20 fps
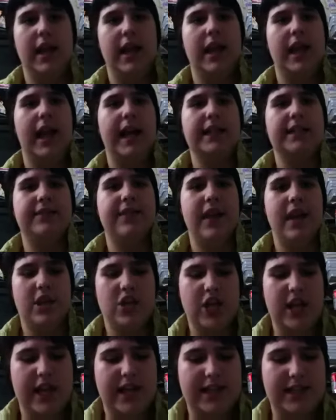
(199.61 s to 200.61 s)
Last
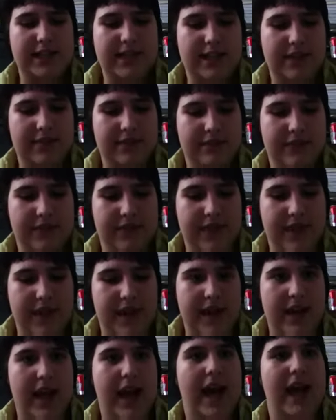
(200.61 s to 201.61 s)
VHS,
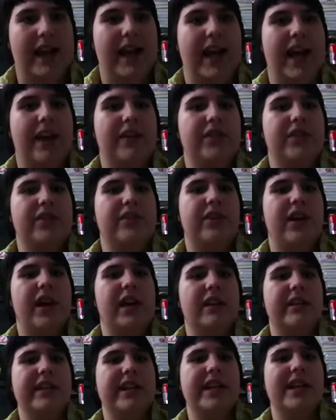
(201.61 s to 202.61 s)
I have it
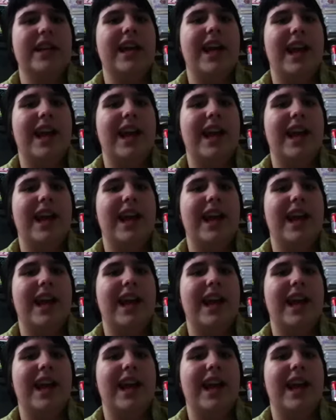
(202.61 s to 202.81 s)
finally,